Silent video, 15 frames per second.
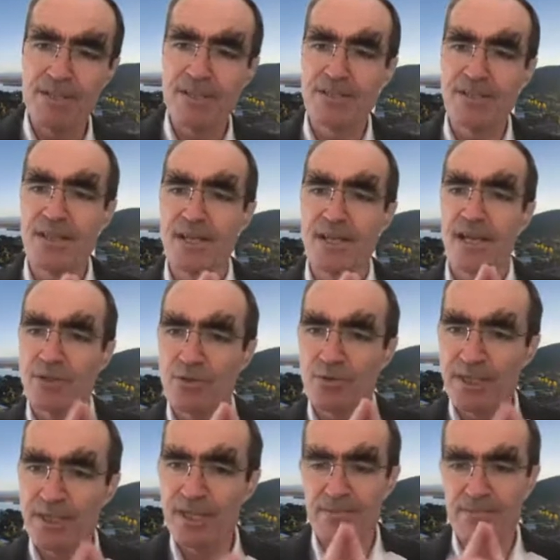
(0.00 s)
in and
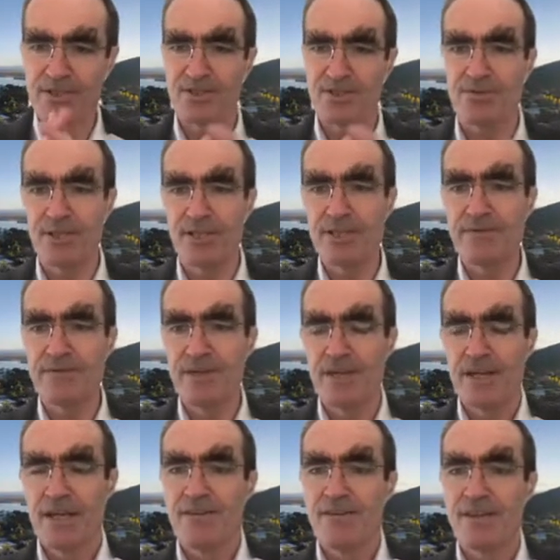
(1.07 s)
doing chemistry,
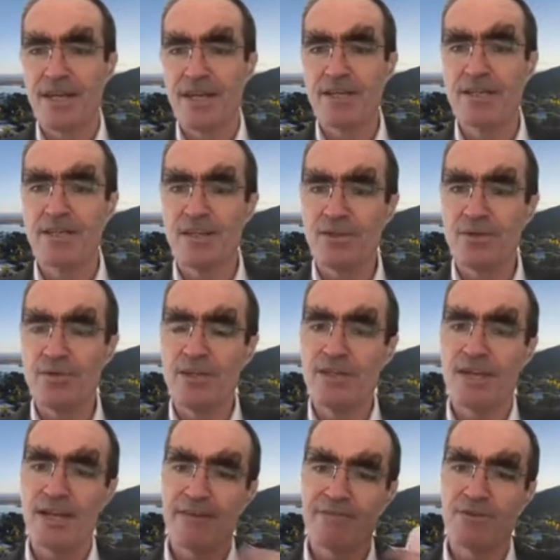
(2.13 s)
then you
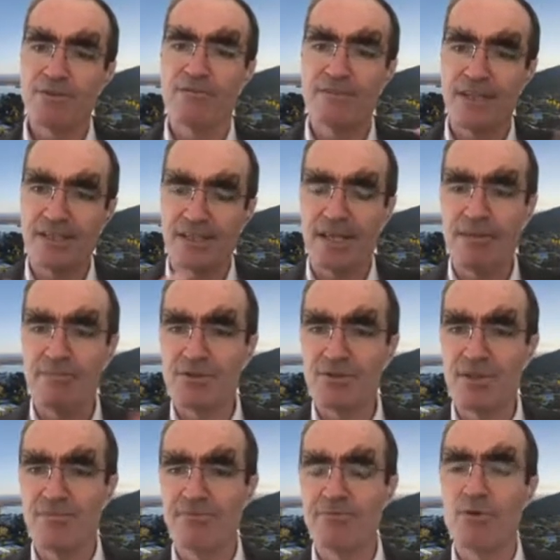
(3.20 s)
either have to have done
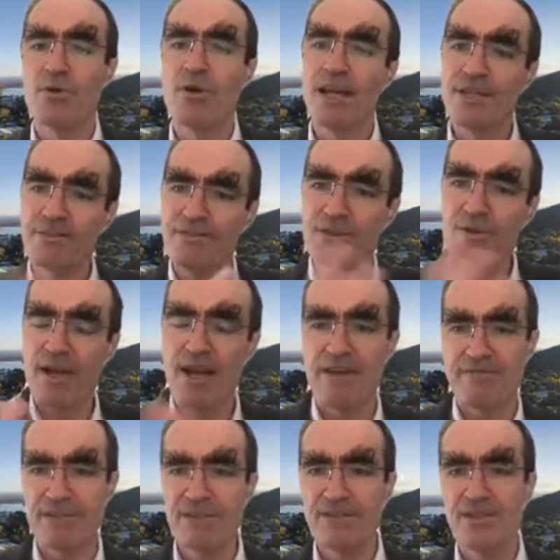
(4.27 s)
chemistry before, and if you
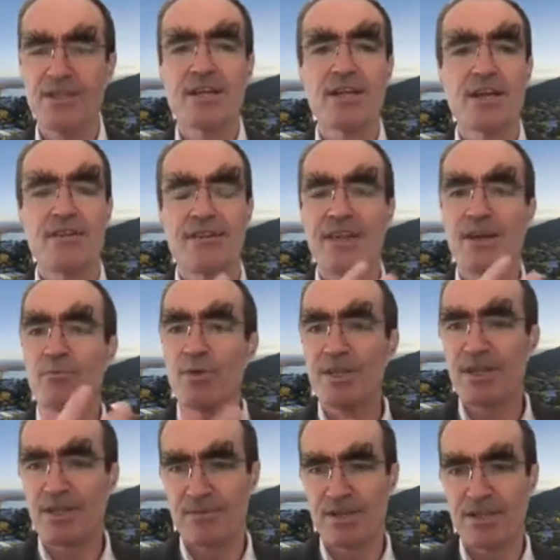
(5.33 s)
haven't, then we
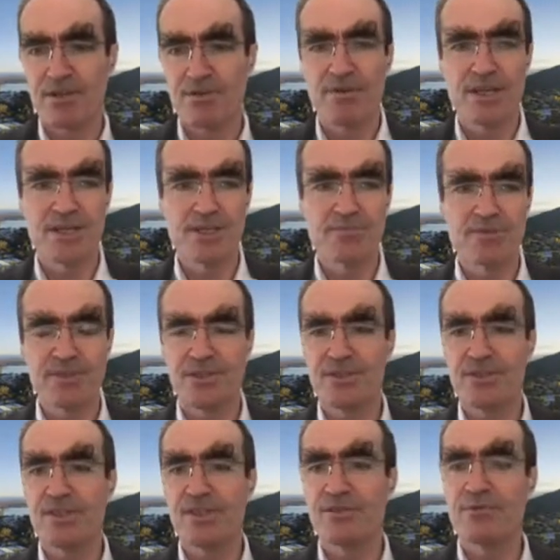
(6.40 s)
can make
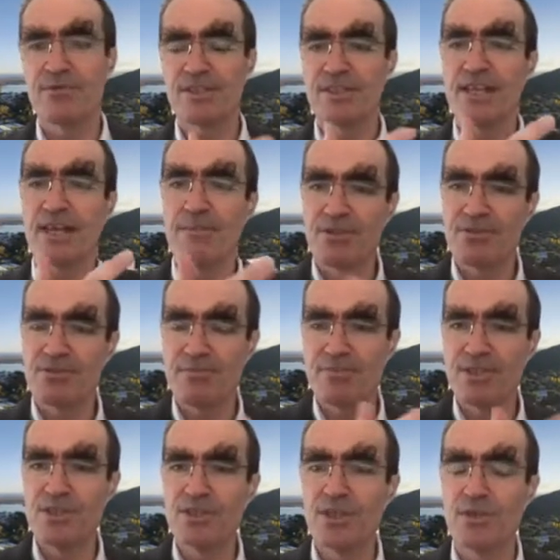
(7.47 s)
arrangements. Then there is chemistry
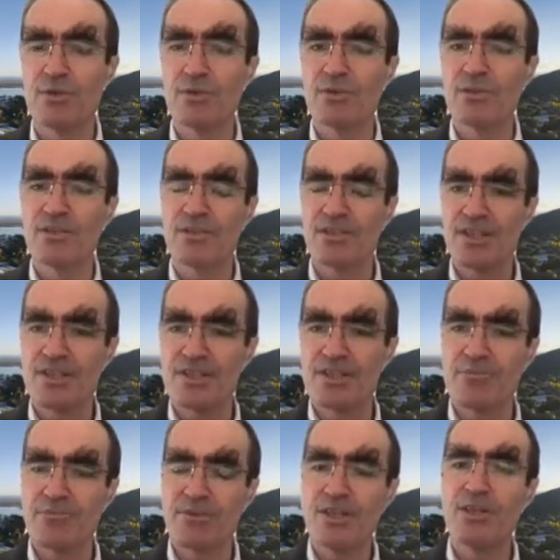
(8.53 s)
bridging courses just
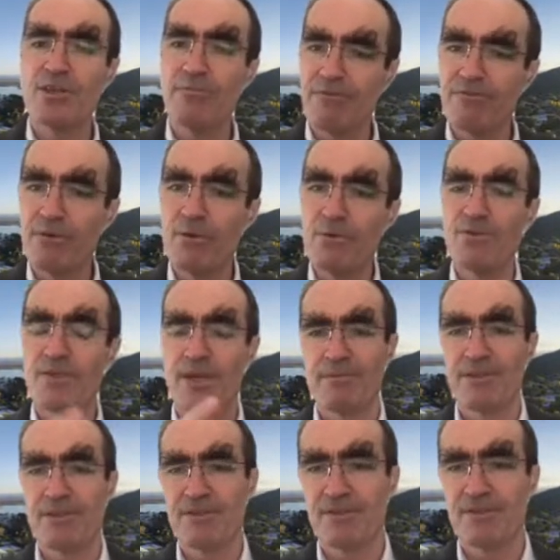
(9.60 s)
to bring you, before you come
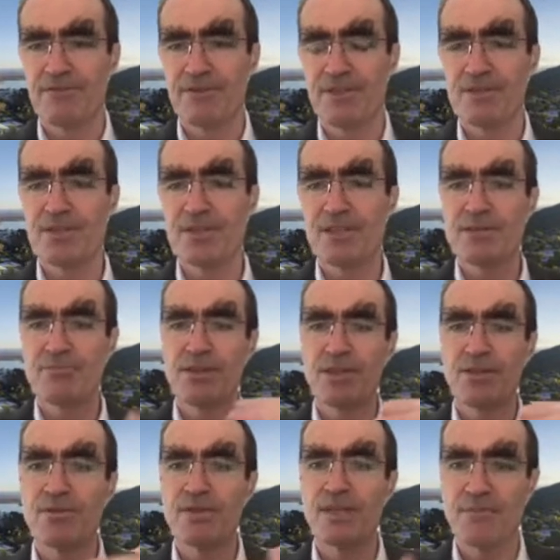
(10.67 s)
into the first year, to bring
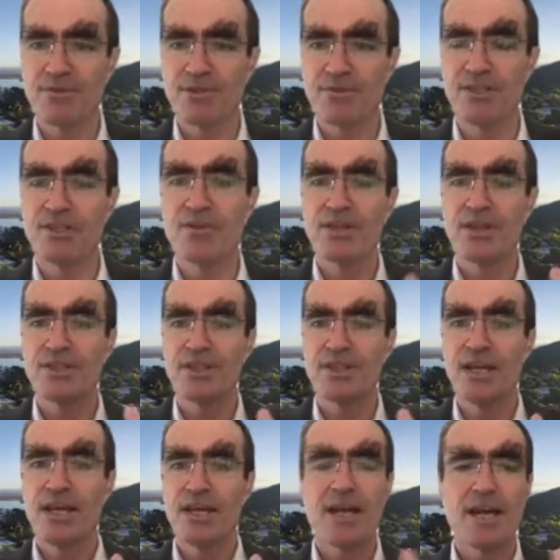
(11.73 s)
your chemistry knowledge
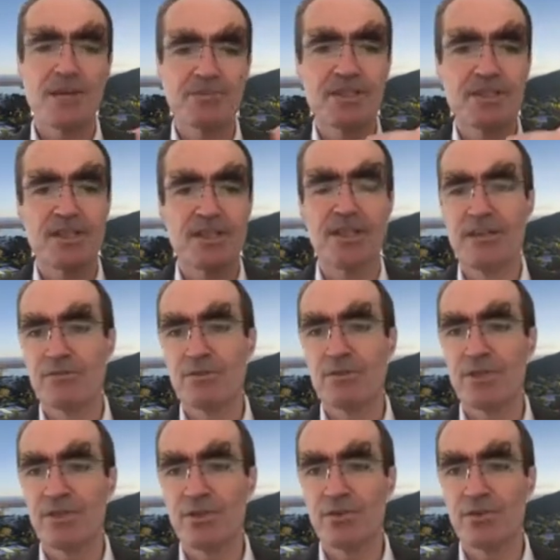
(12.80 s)
up to the level
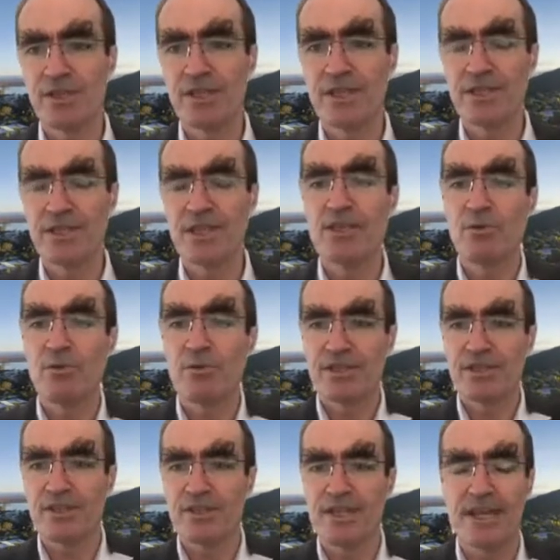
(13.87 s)
that you will need in order
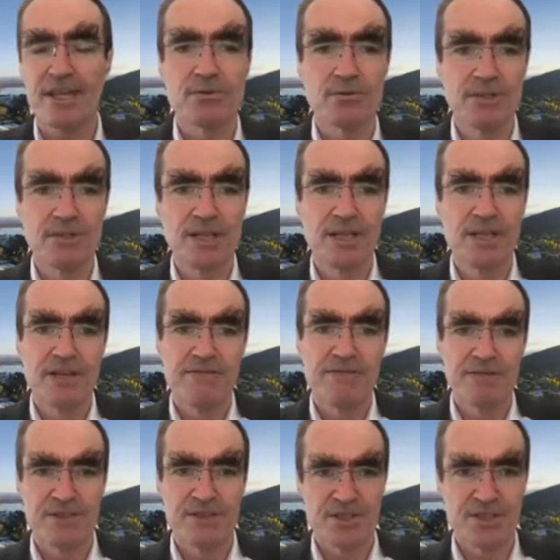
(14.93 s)
to tackle
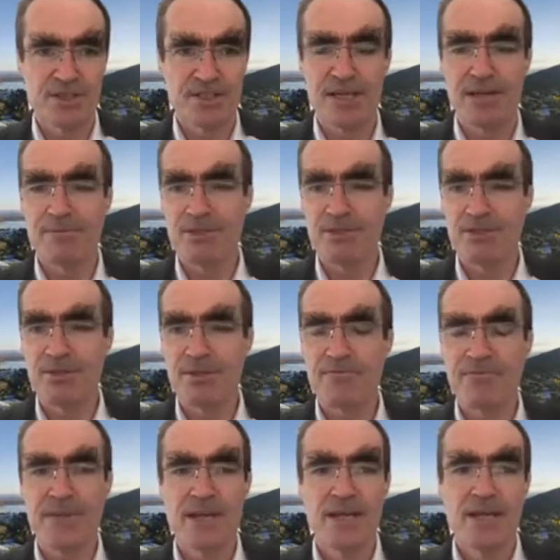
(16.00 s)
first year chemistry.
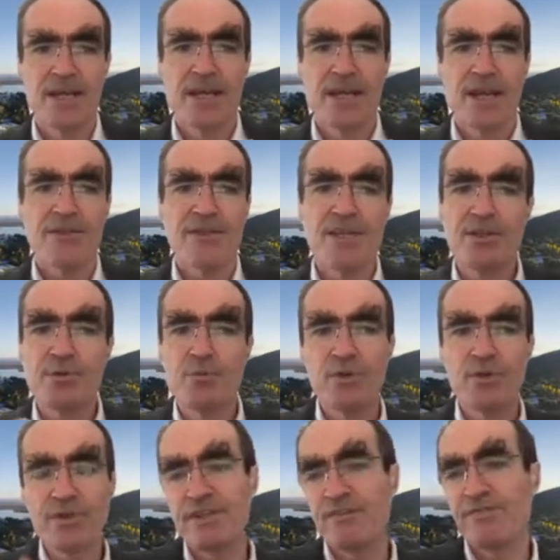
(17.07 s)
And then you
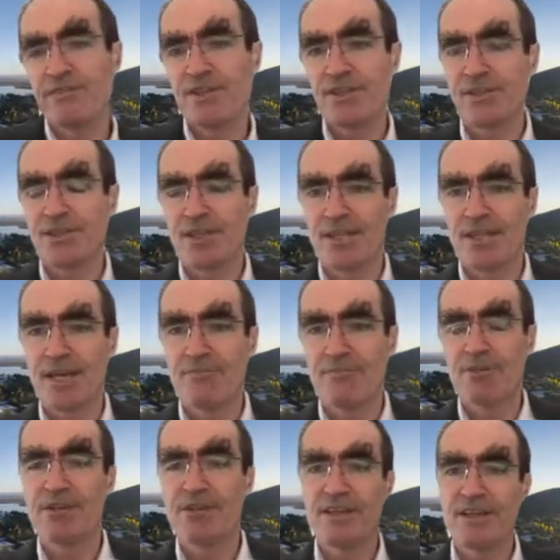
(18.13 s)
will need first year
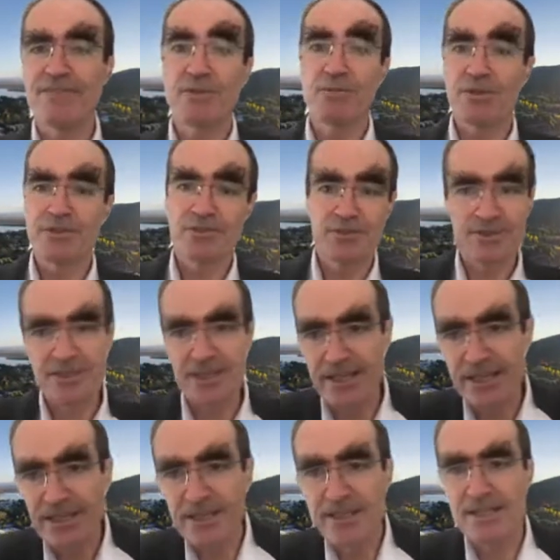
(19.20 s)
chemistry if you want to do
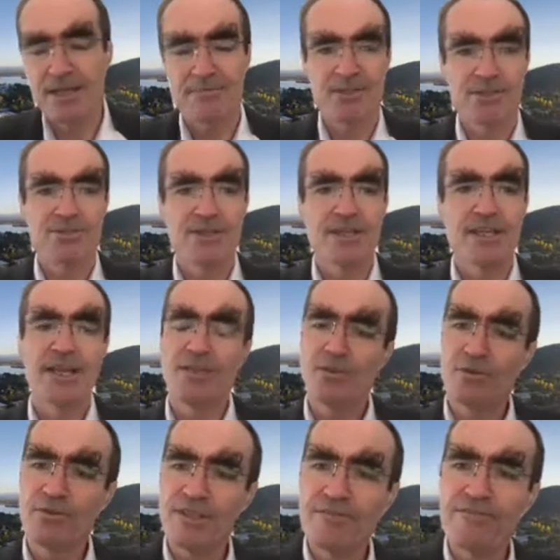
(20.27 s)
second year chemistry, and
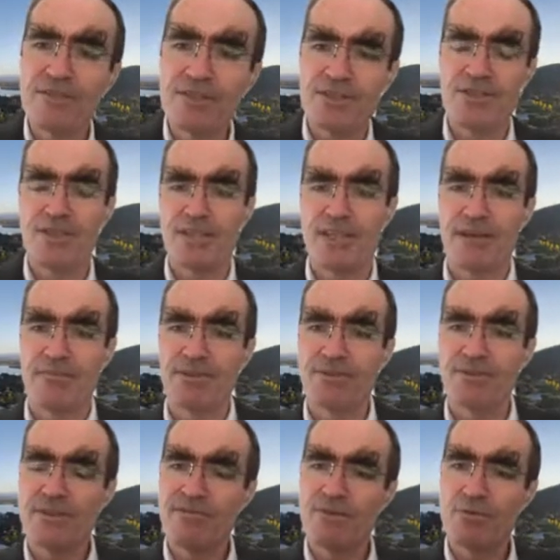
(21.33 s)
you'll need first year
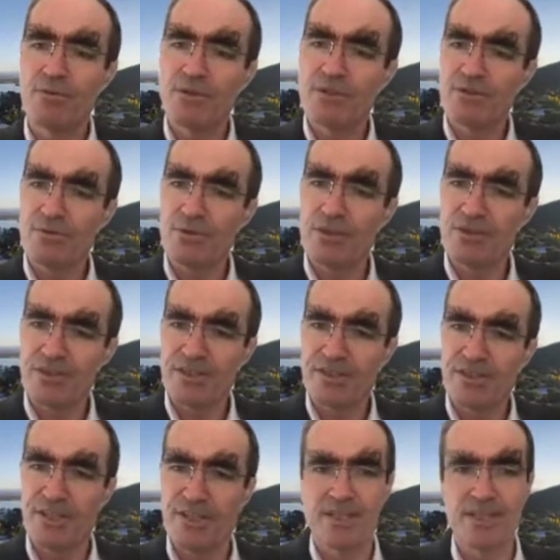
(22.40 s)
chemistry if you want to do a lot of the
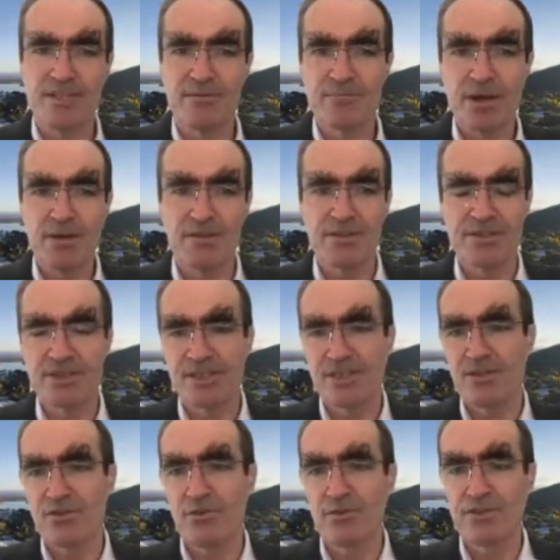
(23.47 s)
second year biology
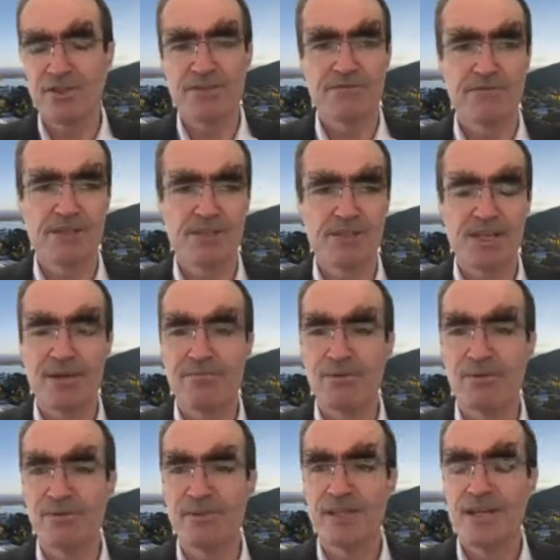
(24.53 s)
courses, for
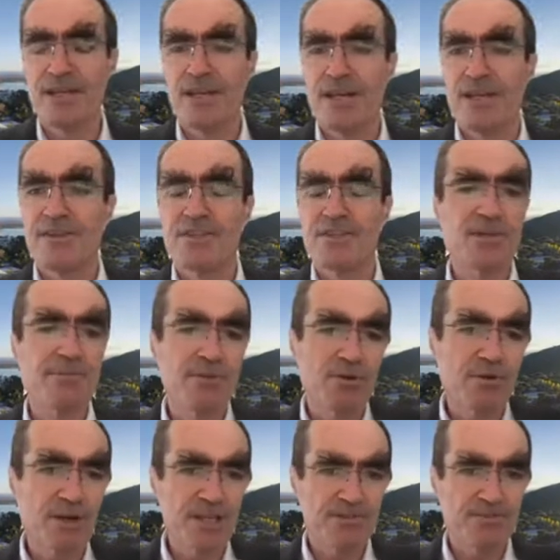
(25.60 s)
example. There's similar
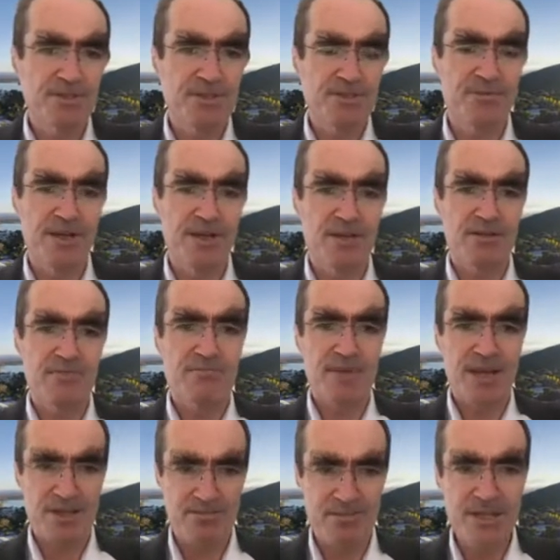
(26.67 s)
arrangements around
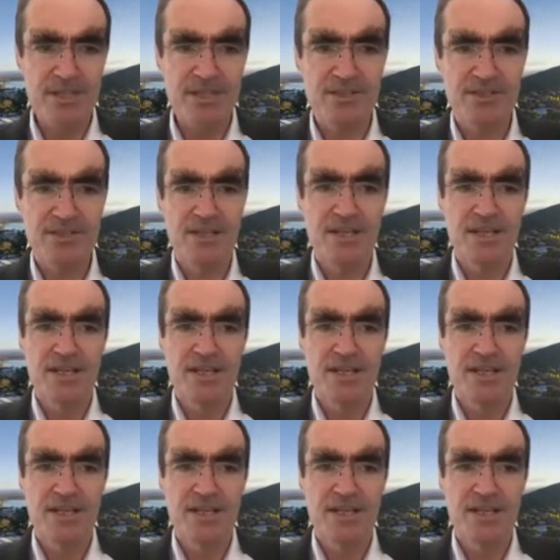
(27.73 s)
mathematics,